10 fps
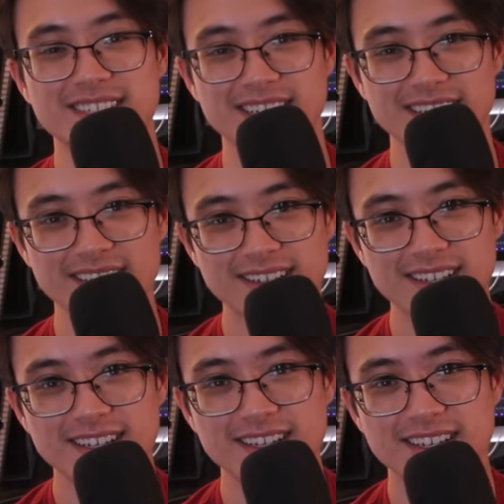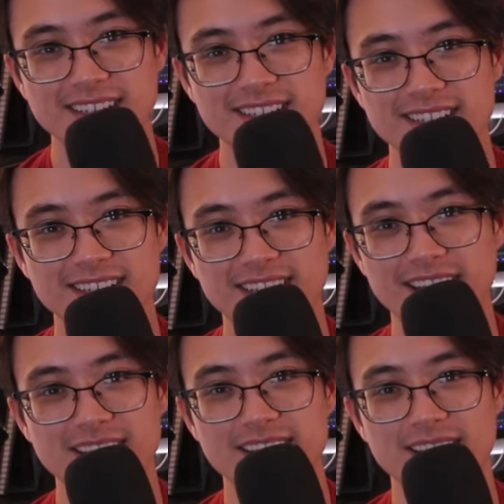scene.
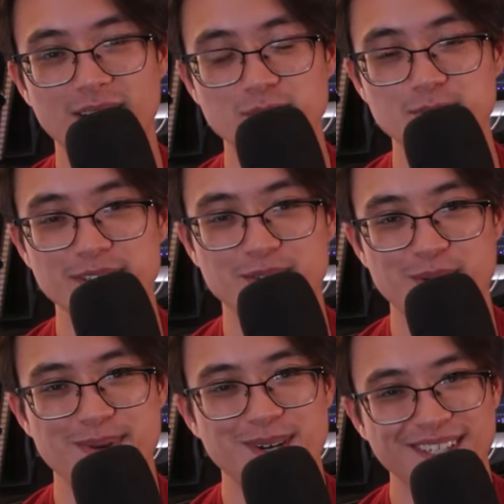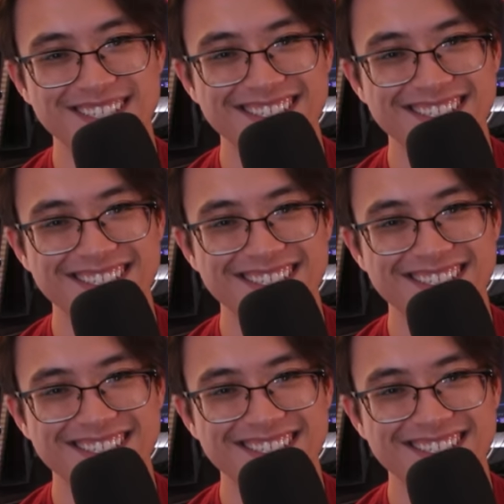I was miserable.